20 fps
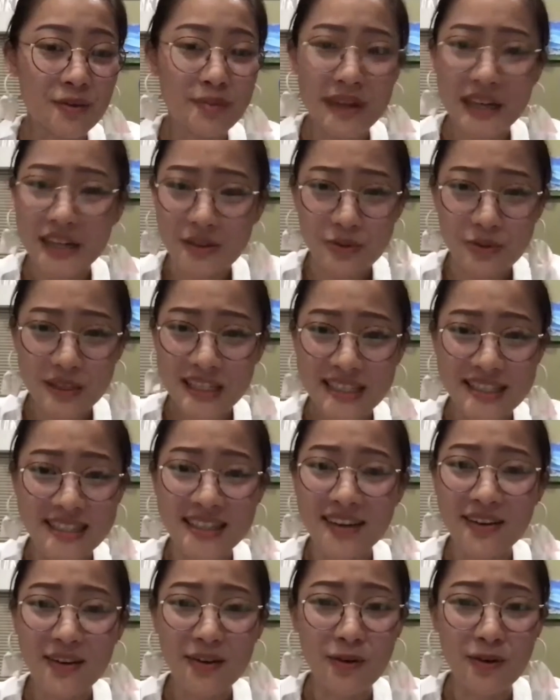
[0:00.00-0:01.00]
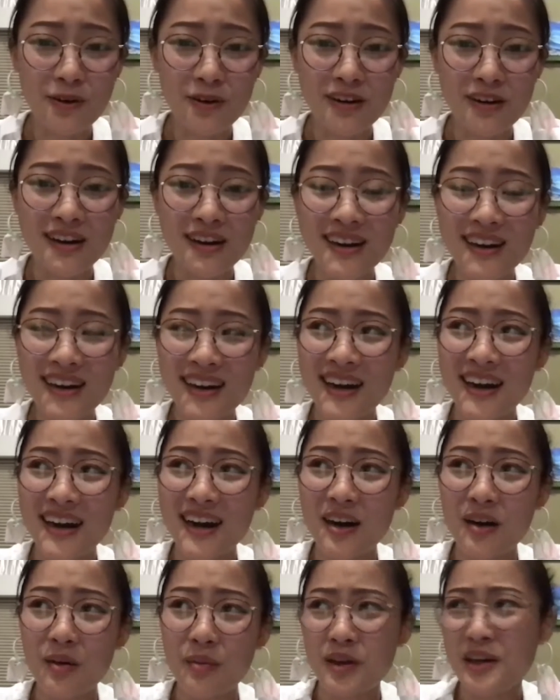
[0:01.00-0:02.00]
bandwidth or
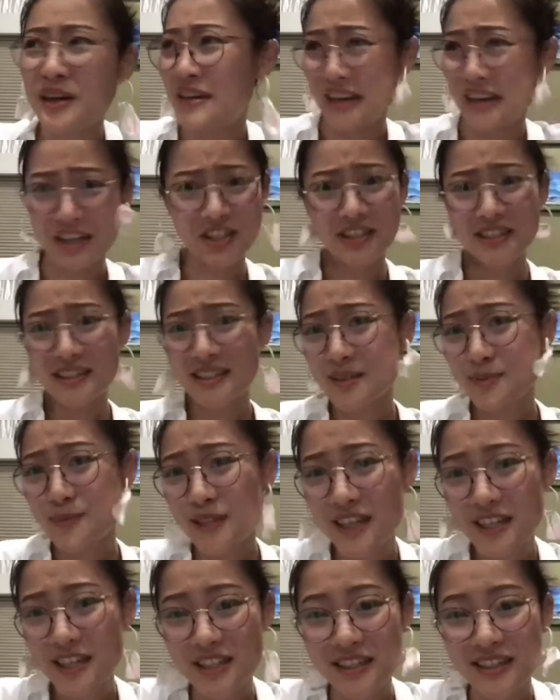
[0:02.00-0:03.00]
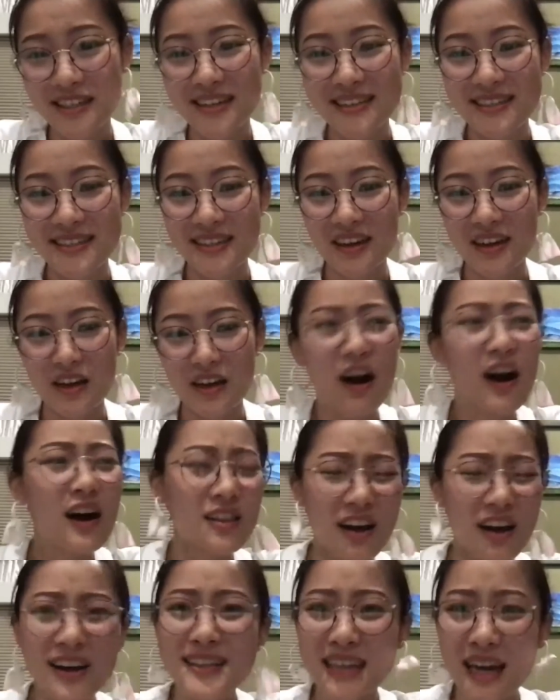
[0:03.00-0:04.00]
connections potentially, because a
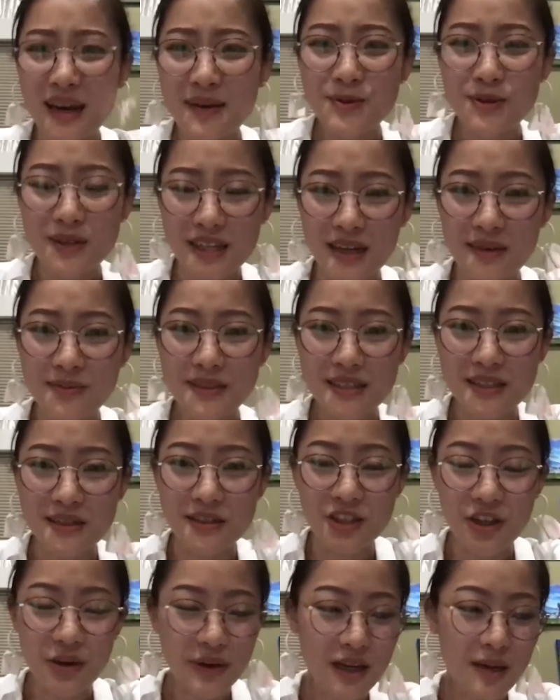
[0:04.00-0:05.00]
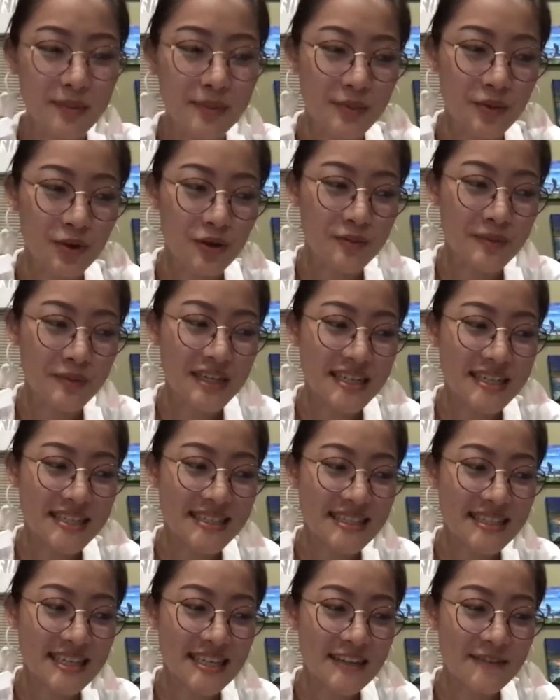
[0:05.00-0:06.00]
lot of times when it comes to showing up at board meetings,
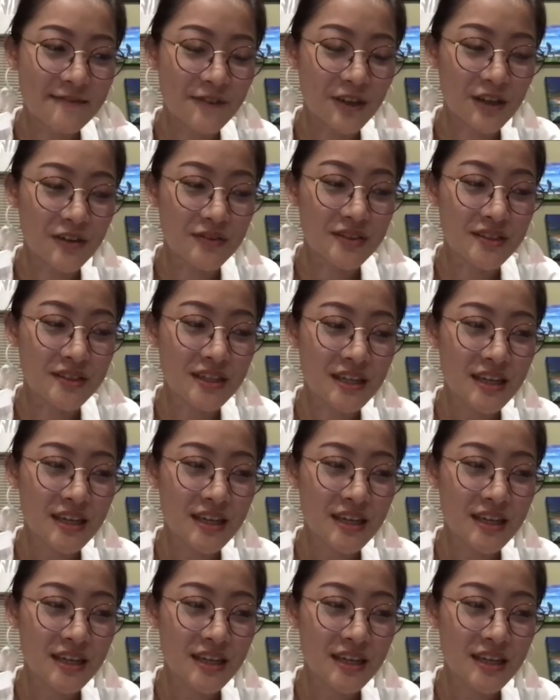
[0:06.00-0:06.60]
it involves